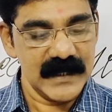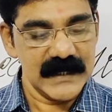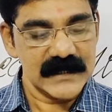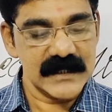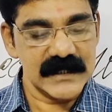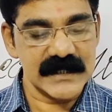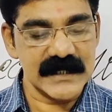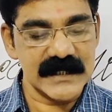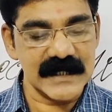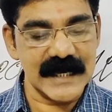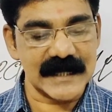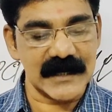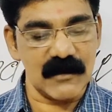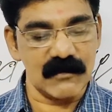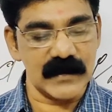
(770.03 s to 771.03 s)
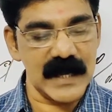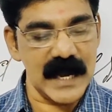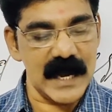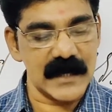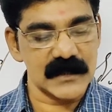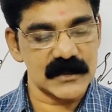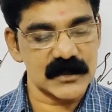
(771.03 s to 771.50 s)
She turned around
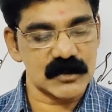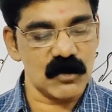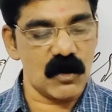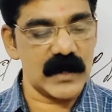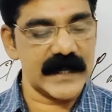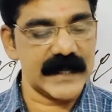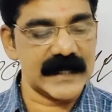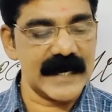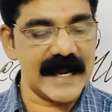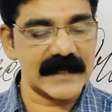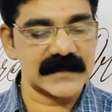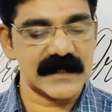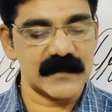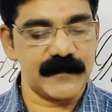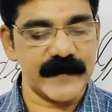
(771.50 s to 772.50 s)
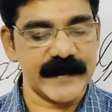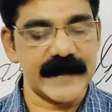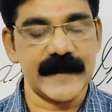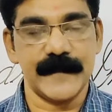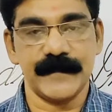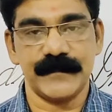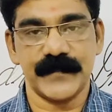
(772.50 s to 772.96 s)
and stole a glance at
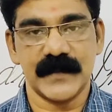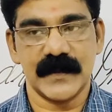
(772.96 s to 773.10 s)
Peggy.